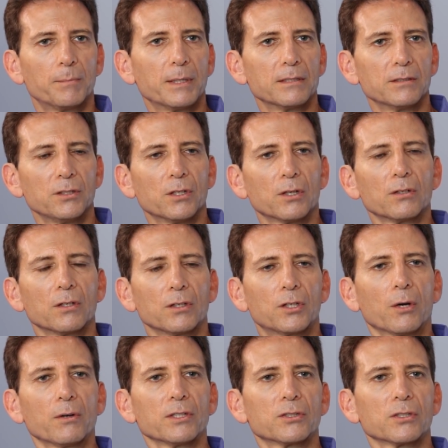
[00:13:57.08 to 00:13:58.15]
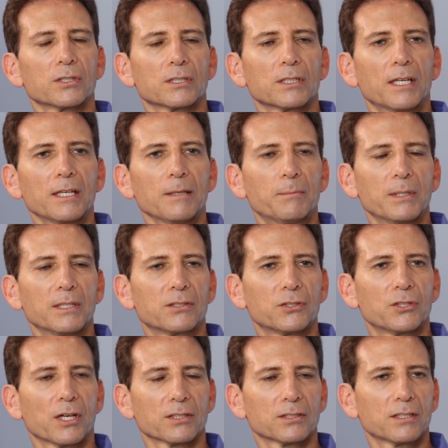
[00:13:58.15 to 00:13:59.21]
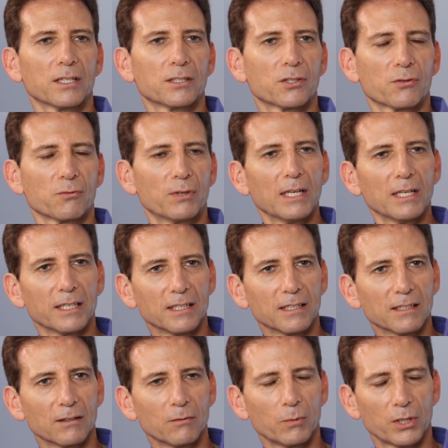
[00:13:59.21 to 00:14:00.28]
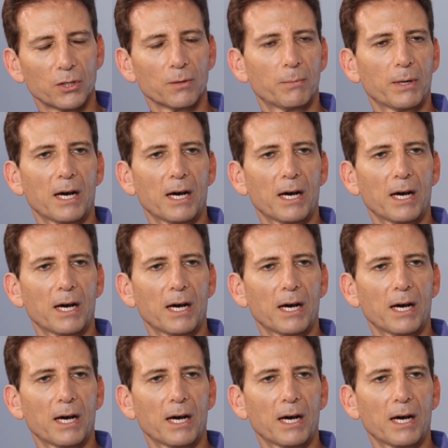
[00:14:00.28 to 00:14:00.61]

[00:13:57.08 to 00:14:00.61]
But, going to sleep is just as thrilling with your